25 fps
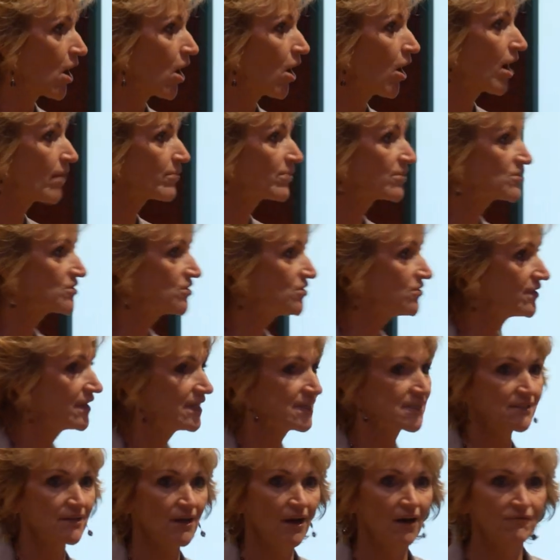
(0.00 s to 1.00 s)

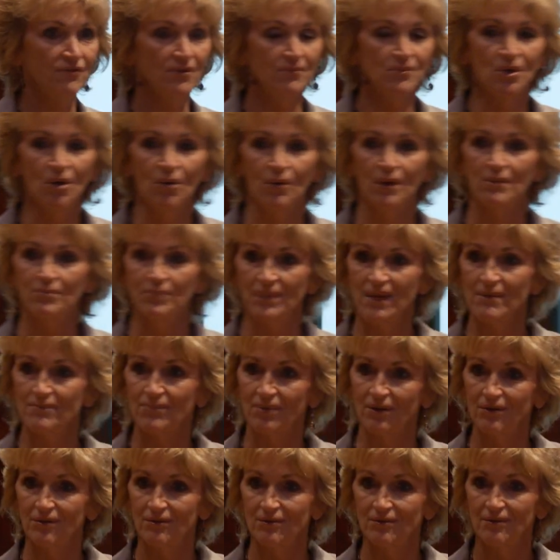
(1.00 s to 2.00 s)
Opportunities come from knowing
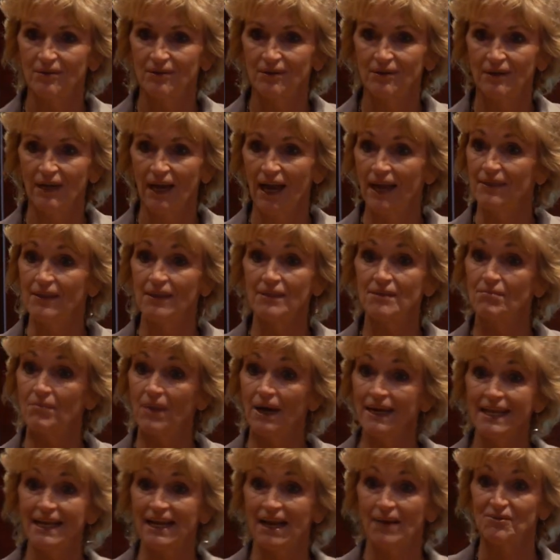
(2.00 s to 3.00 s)
people, and then the
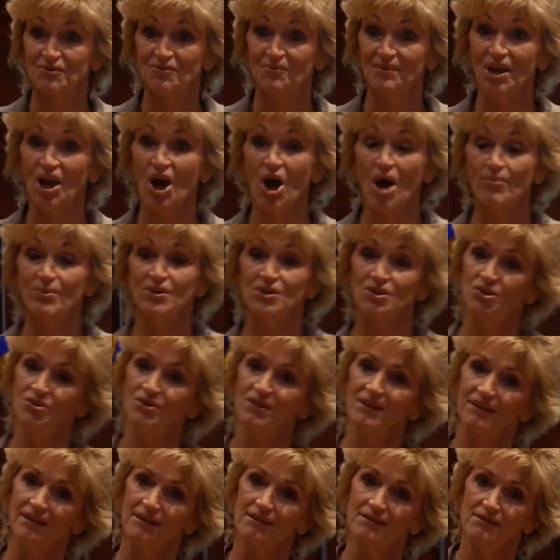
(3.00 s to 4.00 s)
money comes from the
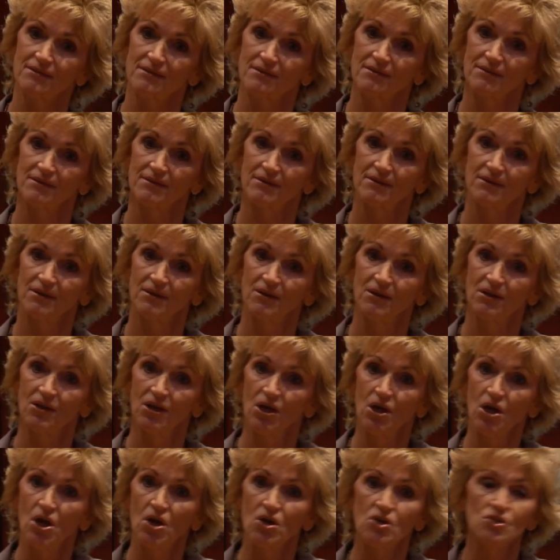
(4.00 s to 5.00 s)
opportunities.
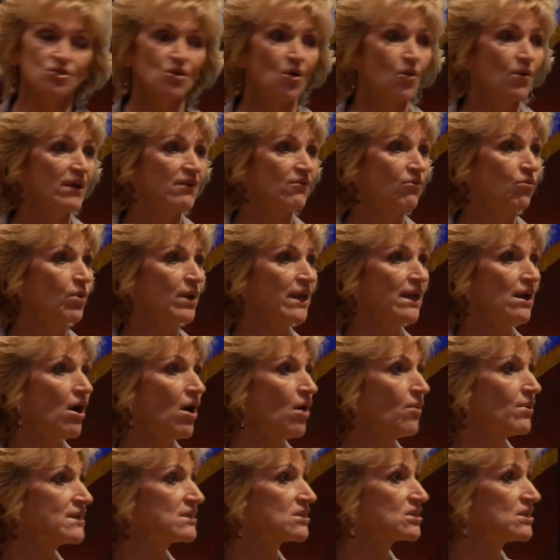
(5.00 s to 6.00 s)
So if we
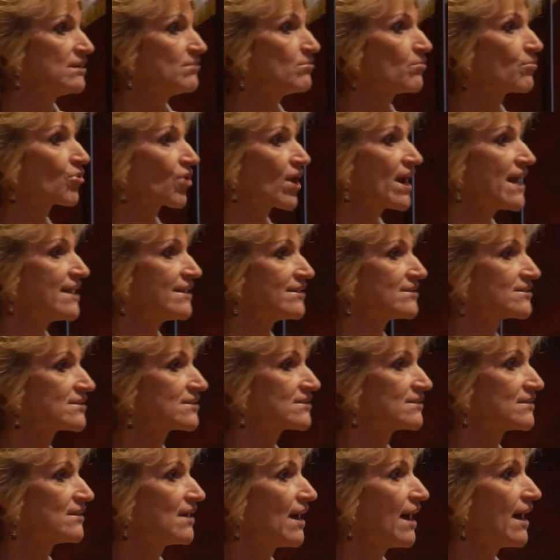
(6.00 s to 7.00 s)
always
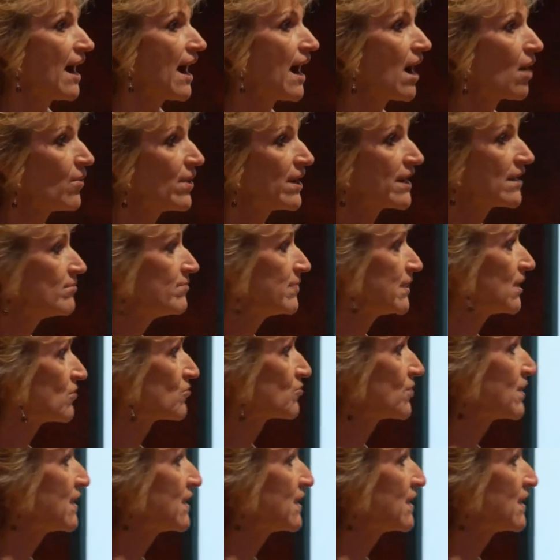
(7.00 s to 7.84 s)
embrace how we can build